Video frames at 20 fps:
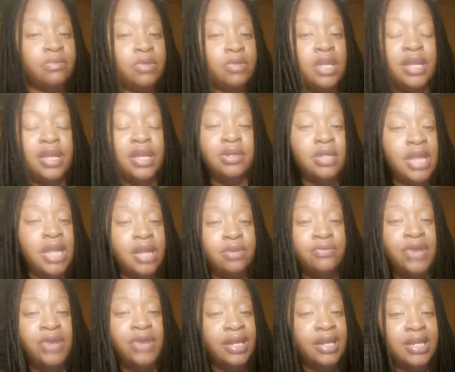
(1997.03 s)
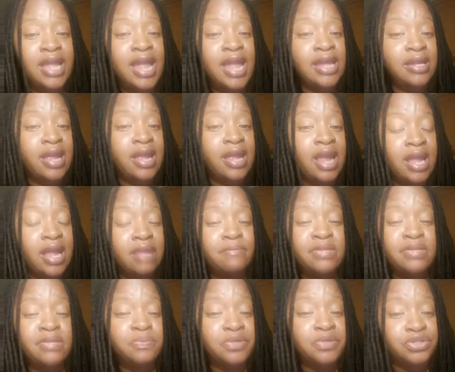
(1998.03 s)
Internet granny, aka
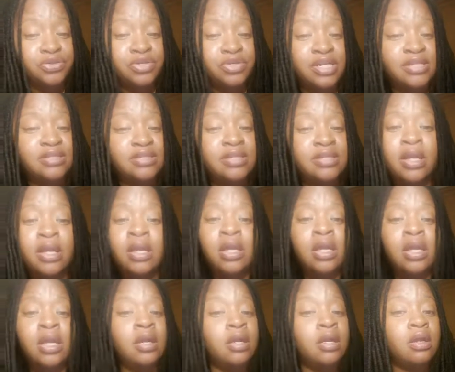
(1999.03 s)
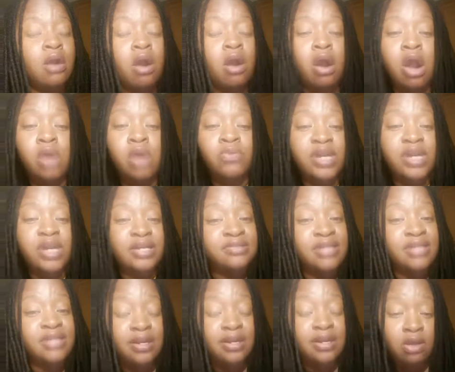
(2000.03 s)
Miss Patrice, already
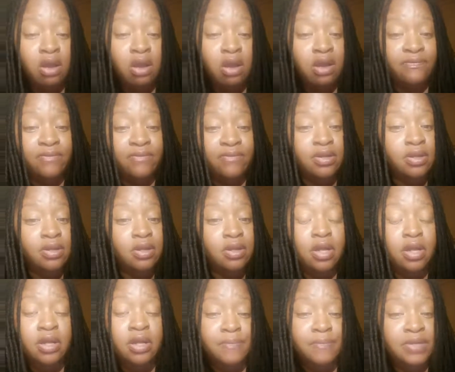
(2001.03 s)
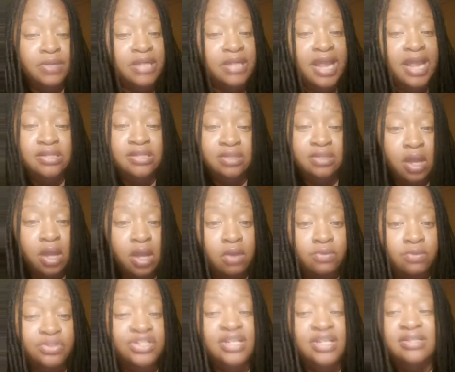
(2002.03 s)
set it off a couple of days
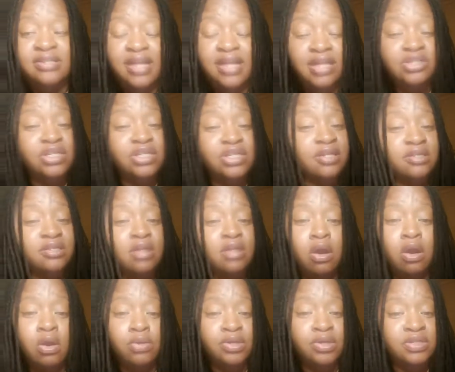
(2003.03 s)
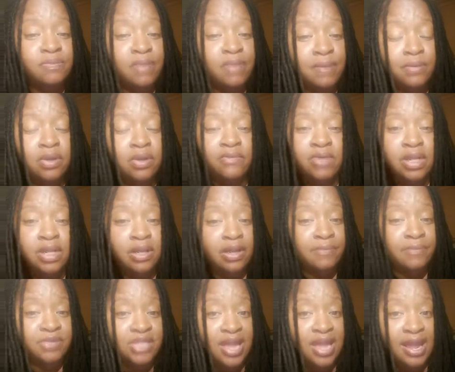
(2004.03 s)
ago. She says she is the oldest member of
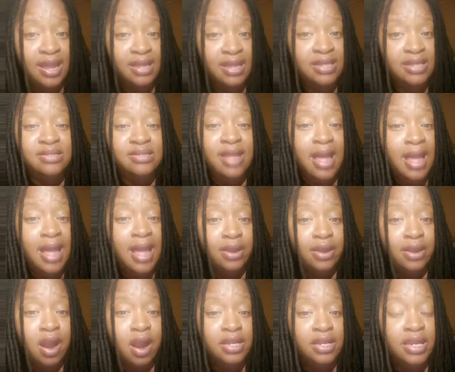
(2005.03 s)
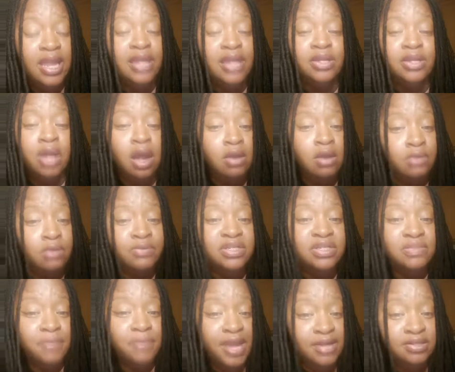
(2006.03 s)
Club Chat. It's a hierarchy, and y'all gonna
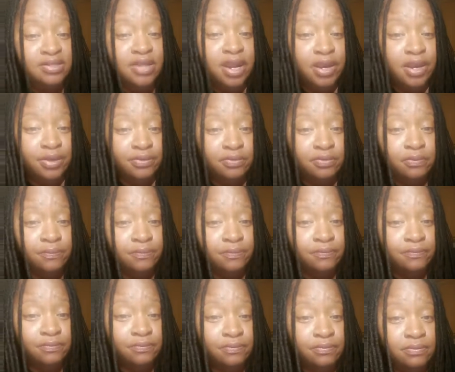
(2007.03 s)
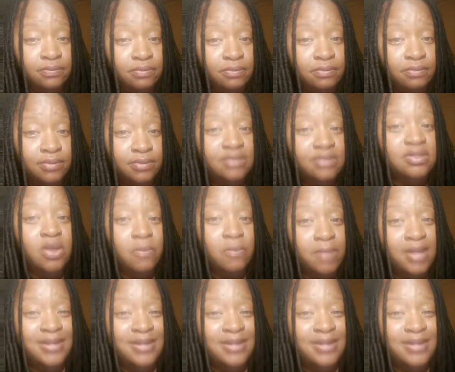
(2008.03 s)
respect her. So,